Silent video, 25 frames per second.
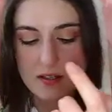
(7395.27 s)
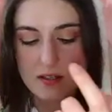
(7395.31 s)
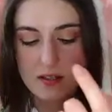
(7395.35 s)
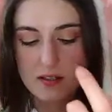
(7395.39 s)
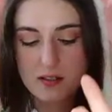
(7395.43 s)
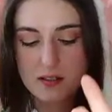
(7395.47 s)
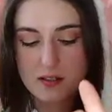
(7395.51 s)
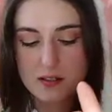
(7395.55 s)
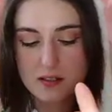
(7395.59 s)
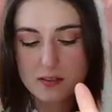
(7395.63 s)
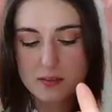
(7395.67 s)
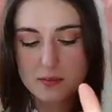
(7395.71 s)

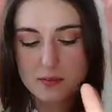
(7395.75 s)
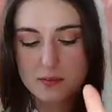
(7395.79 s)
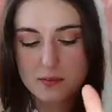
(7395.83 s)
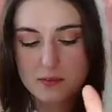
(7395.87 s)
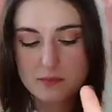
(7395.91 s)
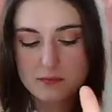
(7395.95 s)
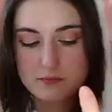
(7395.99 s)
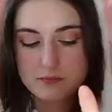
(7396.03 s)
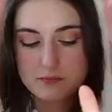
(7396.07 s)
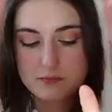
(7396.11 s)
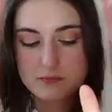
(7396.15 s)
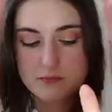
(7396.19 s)
Uh,
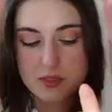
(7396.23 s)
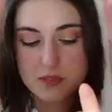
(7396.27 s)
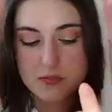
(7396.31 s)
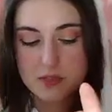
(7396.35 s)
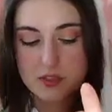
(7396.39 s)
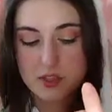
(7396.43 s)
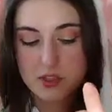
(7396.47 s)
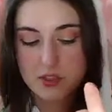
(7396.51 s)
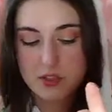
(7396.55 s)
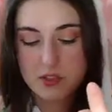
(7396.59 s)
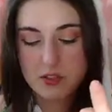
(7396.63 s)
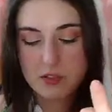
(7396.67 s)
if
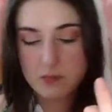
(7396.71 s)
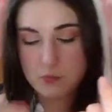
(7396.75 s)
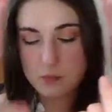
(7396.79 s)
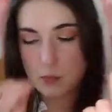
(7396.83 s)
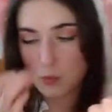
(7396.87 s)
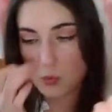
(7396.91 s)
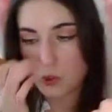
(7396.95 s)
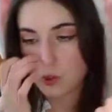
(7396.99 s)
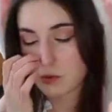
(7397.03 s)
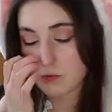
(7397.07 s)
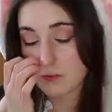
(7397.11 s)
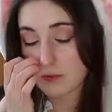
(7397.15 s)
there's
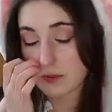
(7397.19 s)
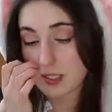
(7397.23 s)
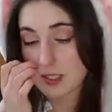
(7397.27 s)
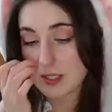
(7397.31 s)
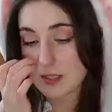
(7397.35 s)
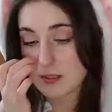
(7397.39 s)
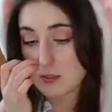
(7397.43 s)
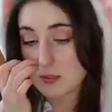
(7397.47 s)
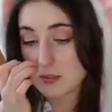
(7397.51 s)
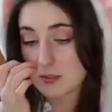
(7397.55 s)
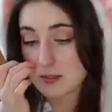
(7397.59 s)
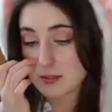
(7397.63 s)
more
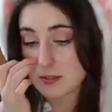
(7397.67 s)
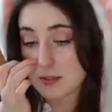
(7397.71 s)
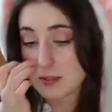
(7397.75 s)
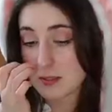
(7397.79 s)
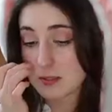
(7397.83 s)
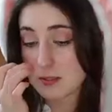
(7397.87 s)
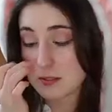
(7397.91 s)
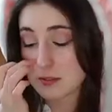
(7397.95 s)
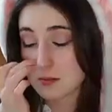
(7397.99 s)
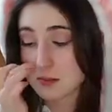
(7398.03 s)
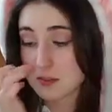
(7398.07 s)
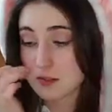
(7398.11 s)
reasons,
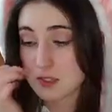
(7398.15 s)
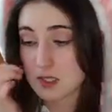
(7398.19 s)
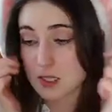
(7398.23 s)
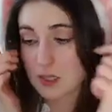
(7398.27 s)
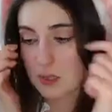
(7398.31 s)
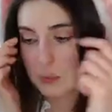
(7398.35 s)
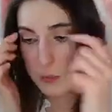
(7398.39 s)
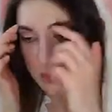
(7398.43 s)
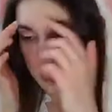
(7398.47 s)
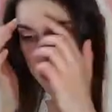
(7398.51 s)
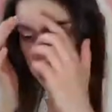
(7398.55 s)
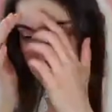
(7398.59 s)
then
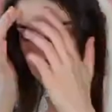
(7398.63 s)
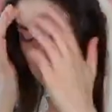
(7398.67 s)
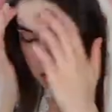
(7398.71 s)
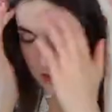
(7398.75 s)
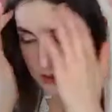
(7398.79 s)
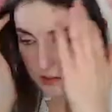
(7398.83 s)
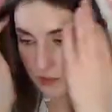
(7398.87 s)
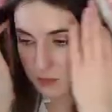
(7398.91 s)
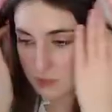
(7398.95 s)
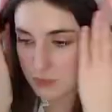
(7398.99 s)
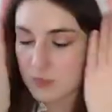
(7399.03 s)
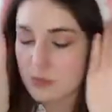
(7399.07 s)
yeah,
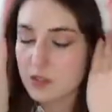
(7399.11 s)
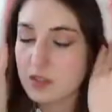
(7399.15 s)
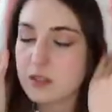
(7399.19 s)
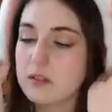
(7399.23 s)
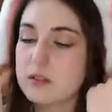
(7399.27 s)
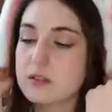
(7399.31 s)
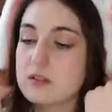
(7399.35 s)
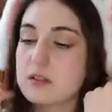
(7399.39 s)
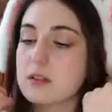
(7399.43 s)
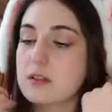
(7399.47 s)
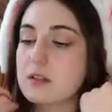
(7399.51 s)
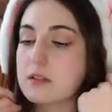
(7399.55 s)
post them
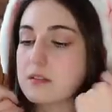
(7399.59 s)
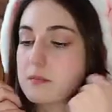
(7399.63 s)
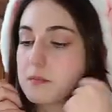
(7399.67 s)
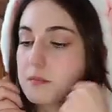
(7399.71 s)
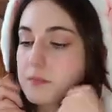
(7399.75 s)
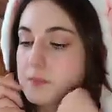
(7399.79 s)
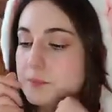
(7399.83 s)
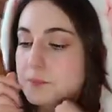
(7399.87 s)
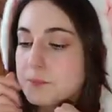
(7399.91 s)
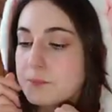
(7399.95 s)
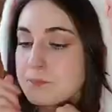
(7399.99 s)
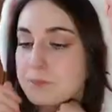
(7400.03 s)
in,
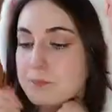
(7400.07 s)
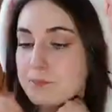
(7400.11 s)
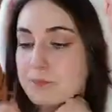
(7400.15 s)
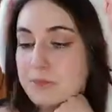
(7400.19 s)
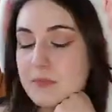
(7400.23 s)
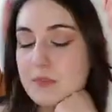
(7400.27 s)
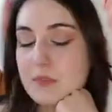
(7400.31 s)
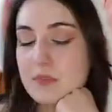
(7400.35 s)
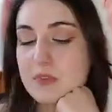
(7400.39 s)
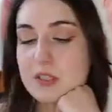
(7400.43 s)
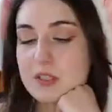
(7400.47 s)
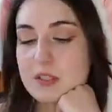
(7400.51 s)
um,
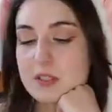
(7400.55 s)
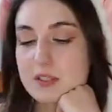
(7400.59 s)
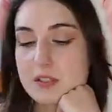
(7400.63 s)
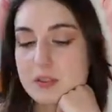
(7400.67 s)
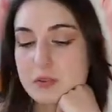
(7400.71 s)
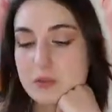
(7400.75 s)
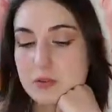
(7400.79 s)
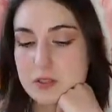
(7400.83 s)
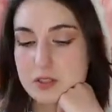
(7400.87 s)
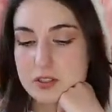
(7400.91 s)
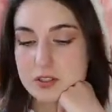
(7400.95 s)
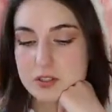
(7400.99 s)
in the
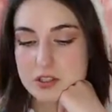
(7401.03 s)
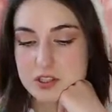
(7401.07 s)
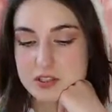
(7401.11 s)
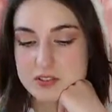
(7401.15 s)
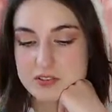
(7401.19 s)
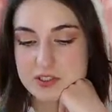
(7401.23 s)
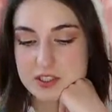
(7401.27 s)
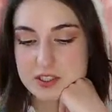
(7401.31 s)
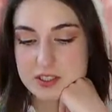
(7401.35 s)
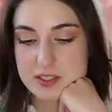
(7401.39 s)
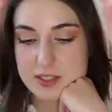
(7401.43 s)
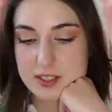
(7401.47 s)
Discord
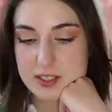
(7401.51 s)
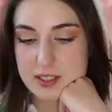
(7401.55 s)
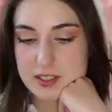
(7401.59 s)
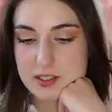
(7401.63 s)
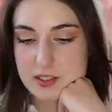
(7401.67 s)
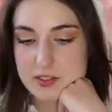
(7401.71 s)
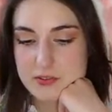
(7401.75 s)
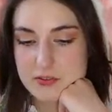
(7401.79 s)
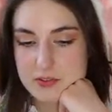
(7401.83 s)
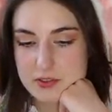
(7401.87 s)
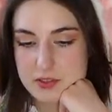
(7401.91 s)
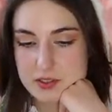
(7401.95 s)
server. I
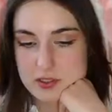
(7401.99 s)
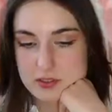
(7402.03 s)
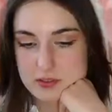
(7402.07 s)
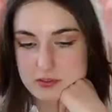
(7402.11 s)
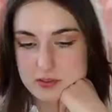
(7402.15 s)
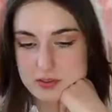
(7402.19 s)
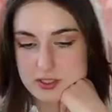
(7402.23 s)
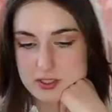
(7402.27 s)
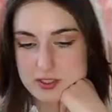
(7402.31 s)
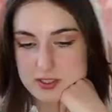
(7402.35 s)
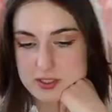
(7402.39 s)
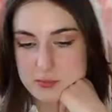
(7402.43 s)
loved the
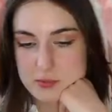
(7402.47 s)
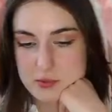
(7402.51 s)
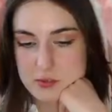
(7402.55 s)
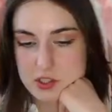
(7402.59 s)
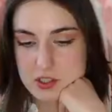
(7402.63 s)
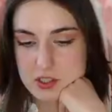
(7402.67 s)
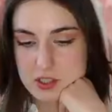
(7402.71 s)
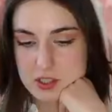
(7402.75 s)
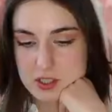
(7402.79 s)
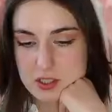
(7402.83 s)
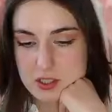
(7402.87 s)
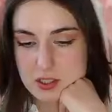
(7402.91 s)

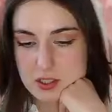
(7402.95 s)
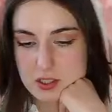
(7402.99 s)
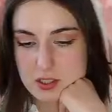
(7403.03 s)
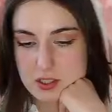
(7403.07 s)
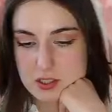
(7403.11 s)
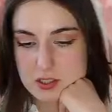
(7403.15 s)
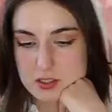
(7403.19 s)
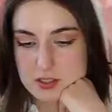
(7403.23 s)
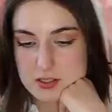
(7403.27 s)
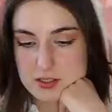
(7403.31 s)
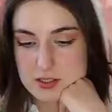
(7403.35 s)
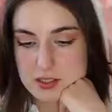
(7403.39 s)
reception it
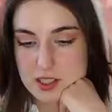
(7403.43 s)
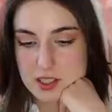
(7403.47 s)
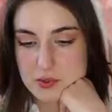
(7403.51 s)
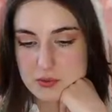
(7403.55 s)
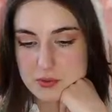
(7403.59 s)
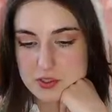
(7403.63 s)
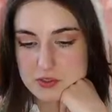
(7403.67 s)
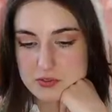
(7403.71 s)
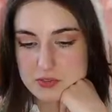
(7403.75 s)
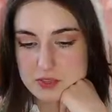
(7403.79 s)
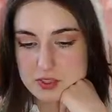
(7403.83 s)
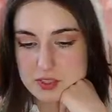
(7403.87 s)
got. It
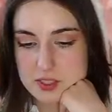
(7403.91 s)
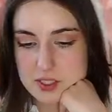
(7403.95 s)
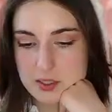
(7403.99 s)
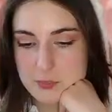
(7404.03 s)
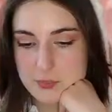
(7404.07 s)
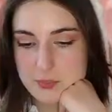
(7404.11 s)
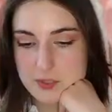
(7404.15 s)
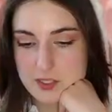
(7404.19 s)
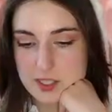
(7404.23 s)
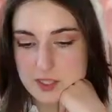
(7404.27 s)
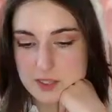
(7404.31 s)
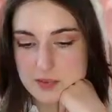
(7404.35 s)
was really
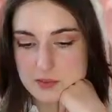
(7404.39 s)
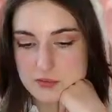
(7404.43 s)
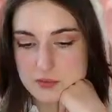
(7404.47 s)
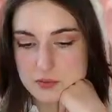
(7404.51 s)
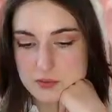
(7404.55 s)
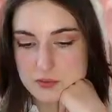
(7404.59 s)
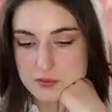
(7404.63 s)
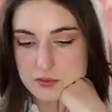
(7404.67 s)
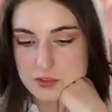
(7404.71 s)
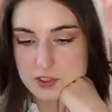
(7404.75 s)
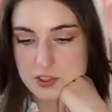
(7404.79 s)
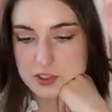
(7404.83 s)

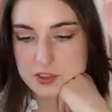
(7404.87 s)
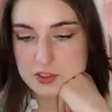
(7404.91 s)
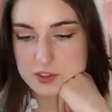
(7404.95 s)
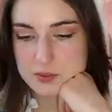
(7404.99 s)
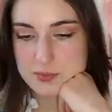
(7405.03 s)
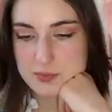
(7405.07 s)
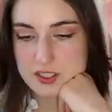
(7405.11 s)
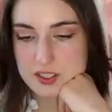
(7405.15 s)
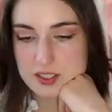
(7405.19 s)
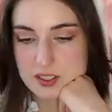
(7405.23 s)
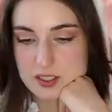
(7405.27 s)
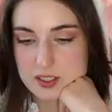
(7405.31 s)
impactful for other
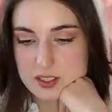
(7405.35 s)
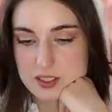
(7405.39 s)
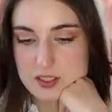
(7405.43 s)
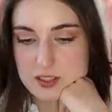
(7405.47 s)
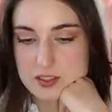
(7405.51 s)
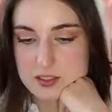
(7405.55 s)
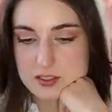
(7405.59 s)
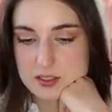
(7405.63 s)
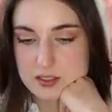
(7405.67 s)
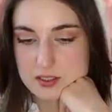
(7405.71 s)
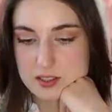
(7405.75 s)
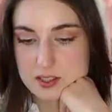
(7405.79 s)

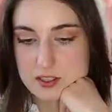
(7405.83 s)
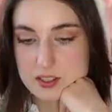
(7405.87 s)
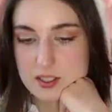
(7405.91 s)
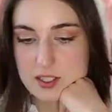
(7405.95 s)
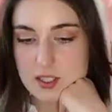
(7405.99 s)
mangaka,